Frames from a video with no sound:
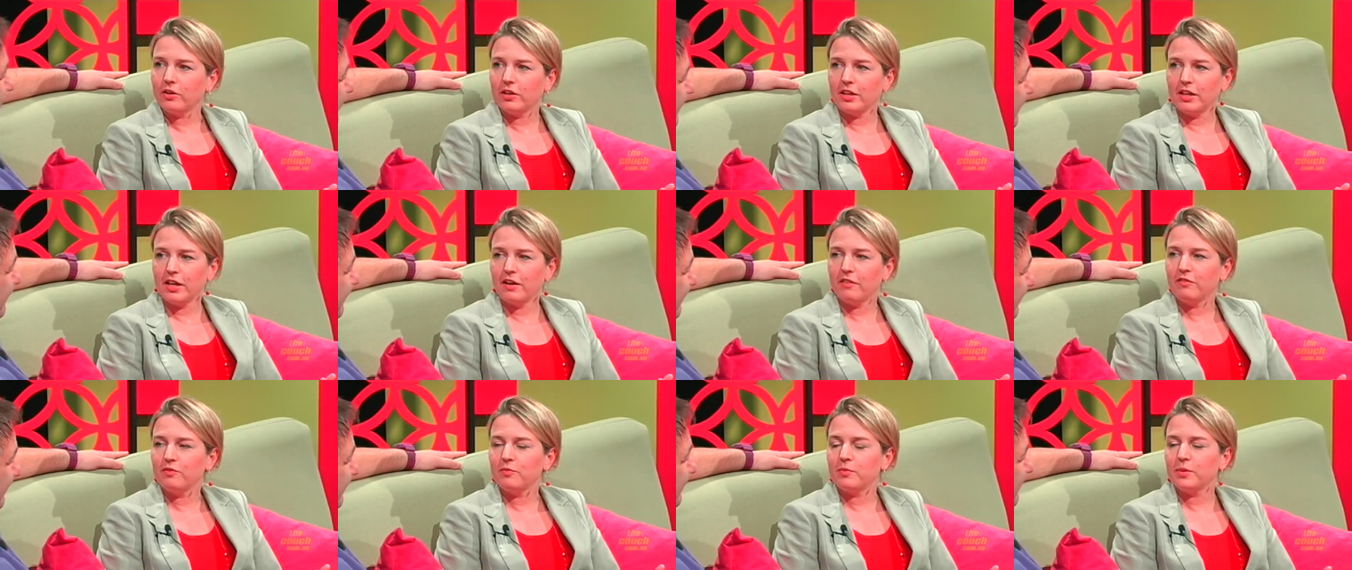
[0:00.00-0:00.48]

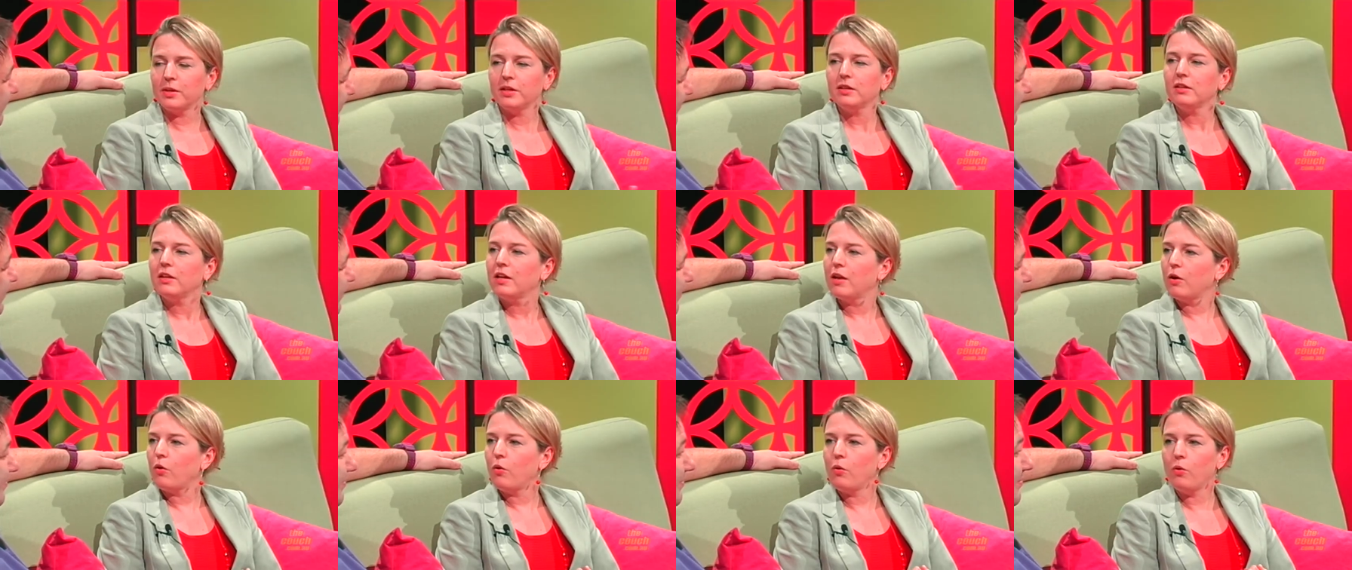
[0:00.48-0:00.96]

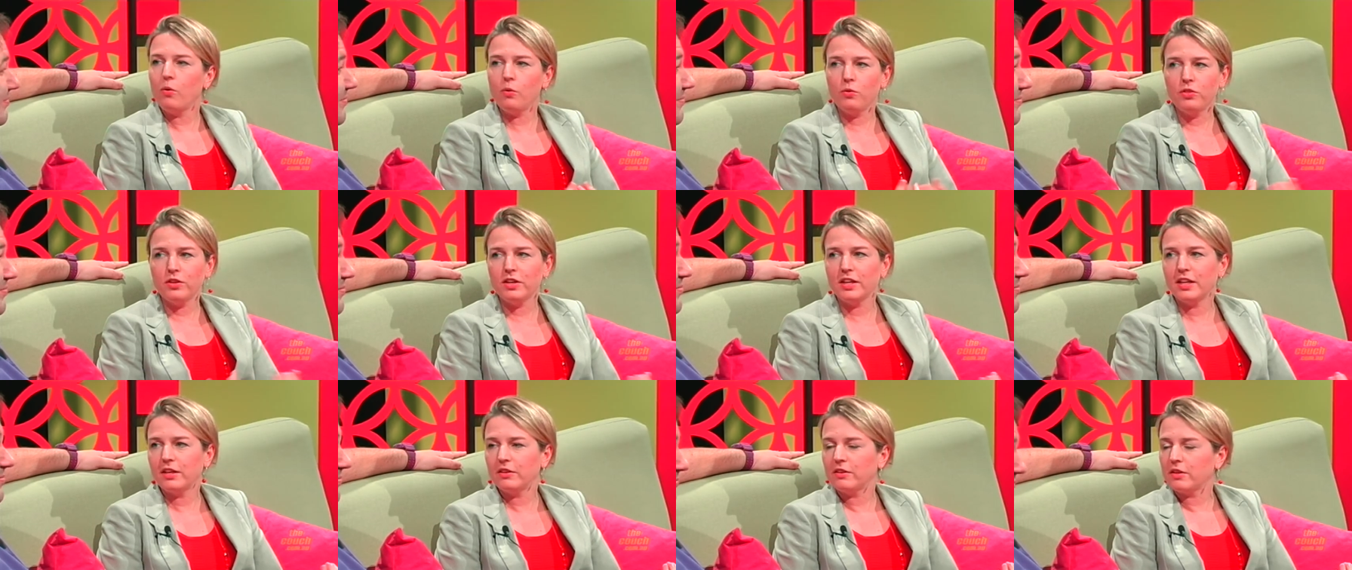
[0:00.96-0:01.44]
government, all
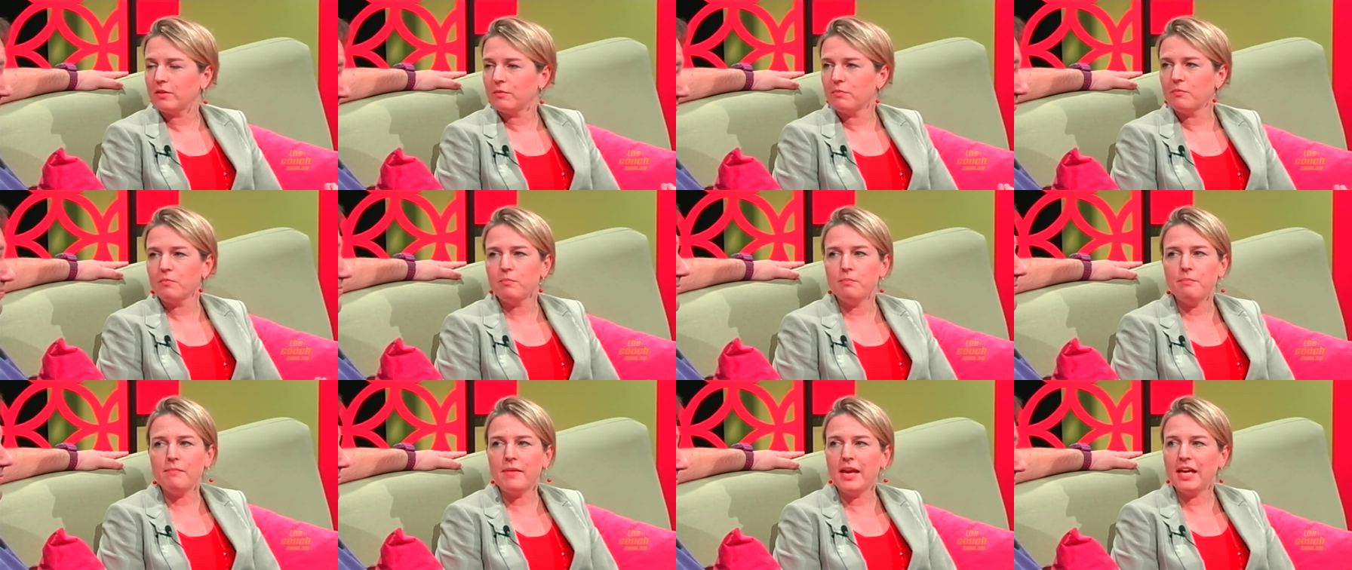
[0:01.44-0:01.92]
the, the
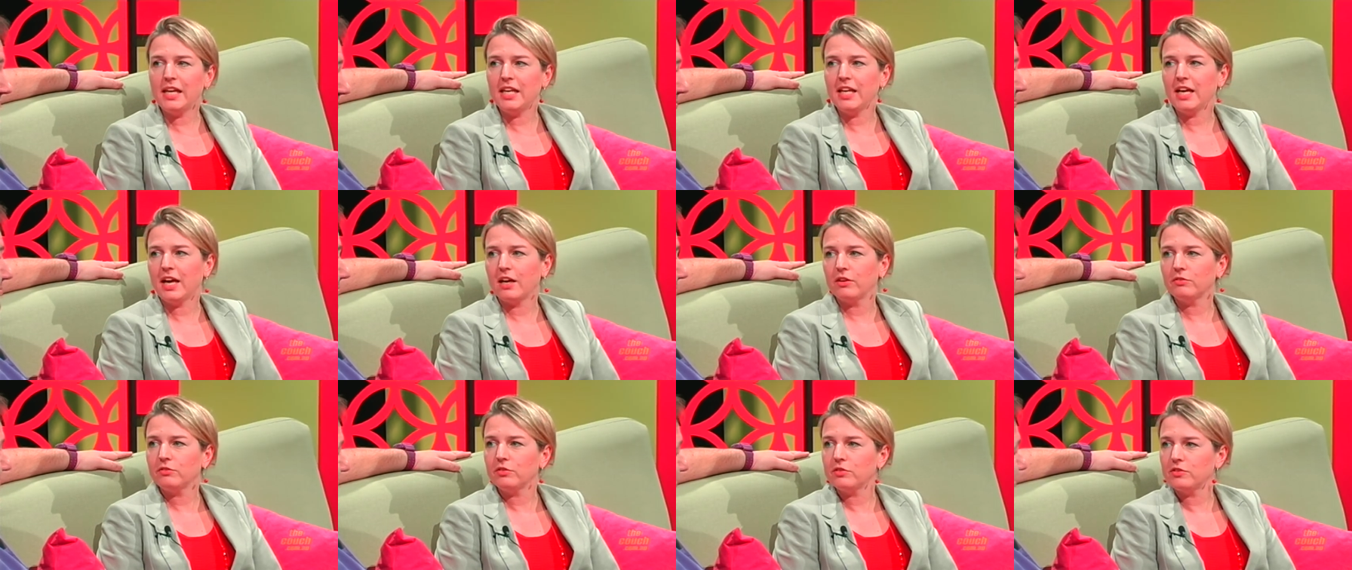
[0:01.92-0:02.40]
many
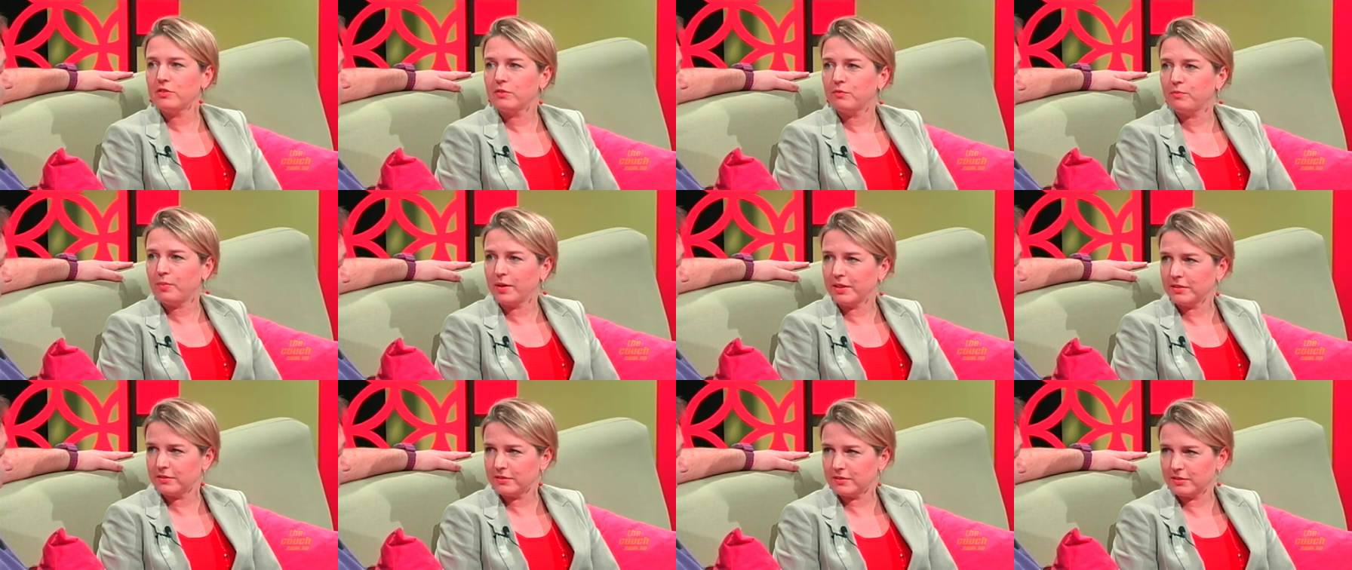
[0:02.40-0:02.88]
hundreds of
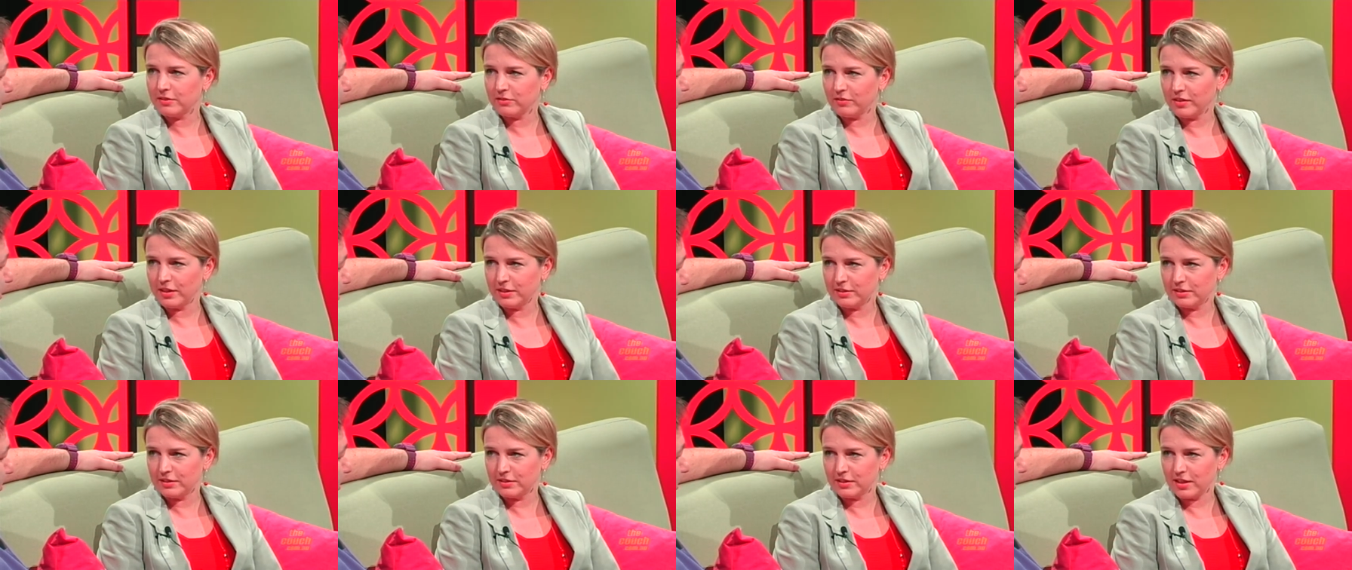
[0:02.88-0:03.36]
pieces of
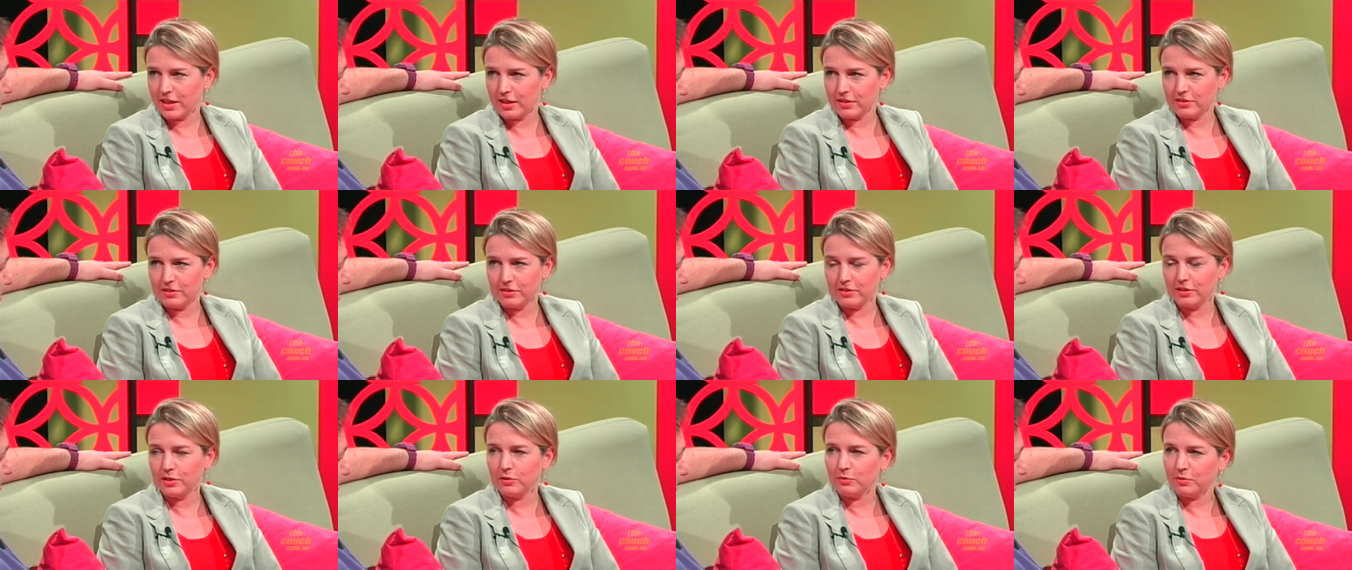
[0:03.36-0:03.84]

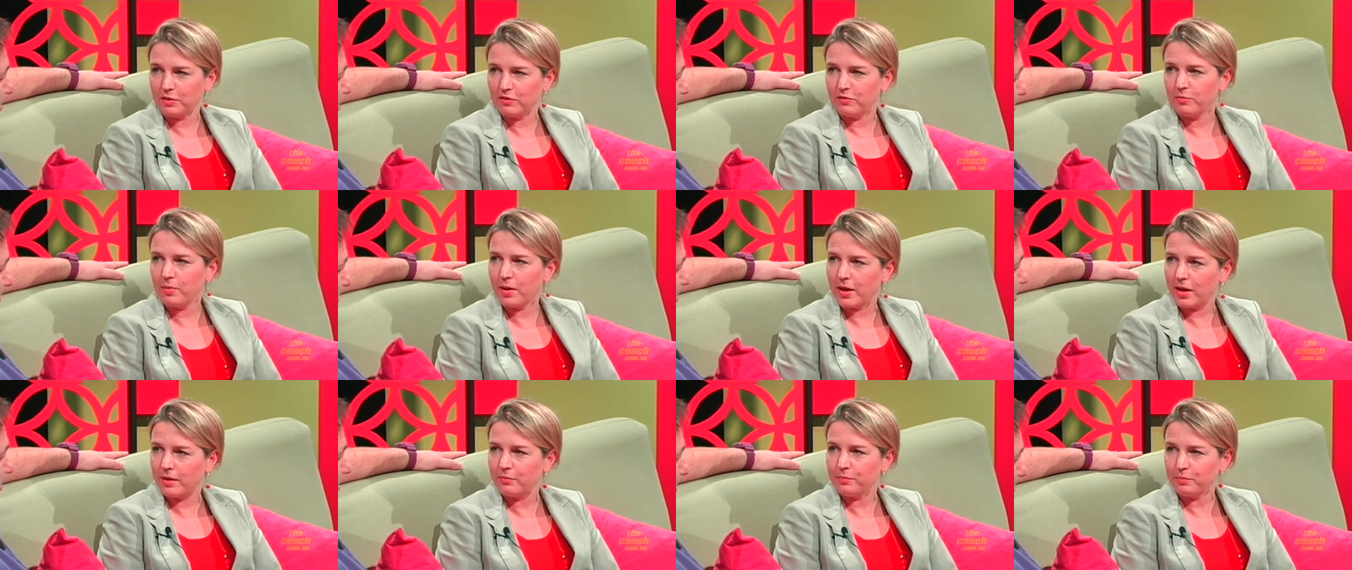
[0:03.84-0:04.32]
legislation that we've
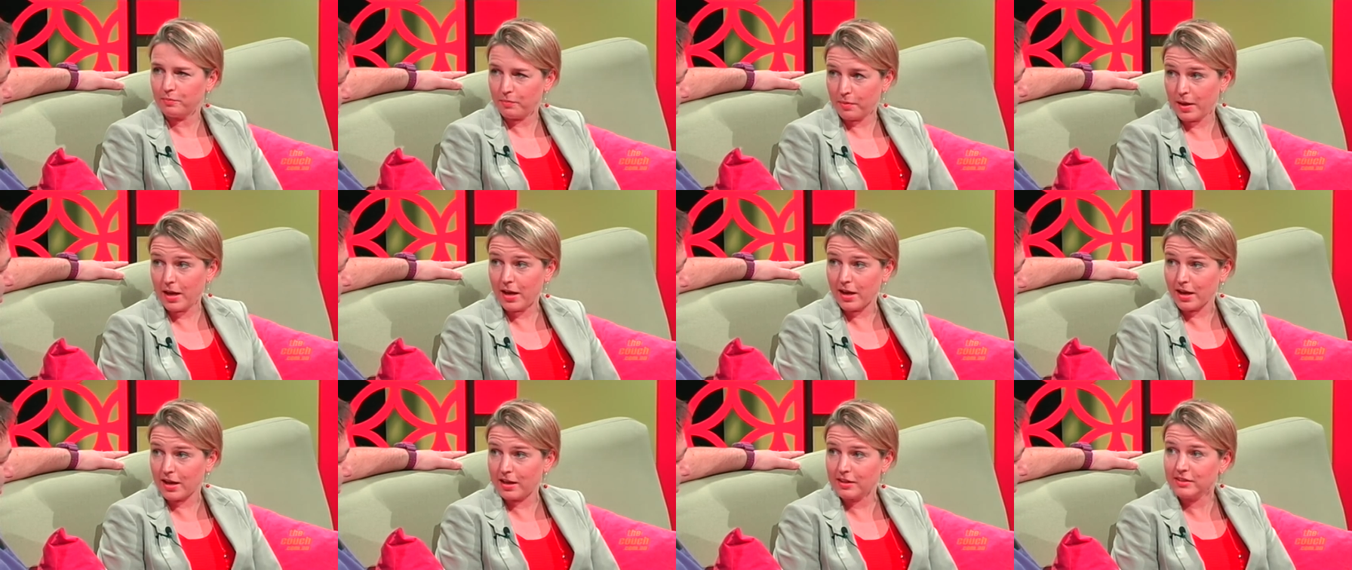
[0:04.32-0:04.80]
pa
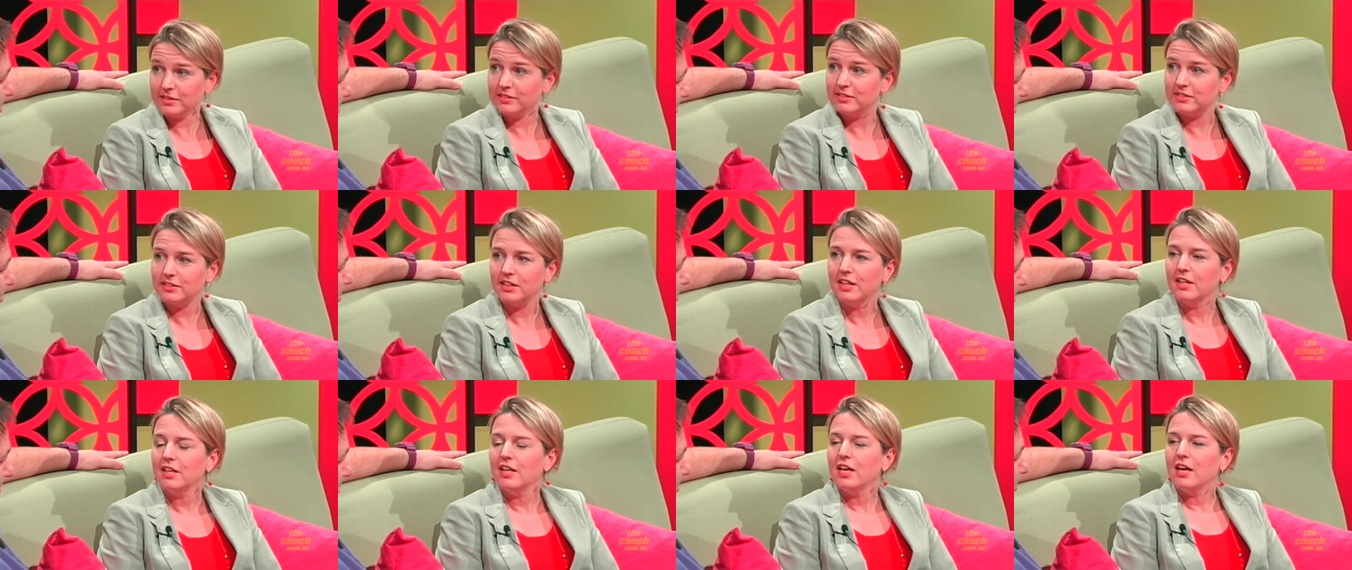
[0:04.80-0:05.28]
passed,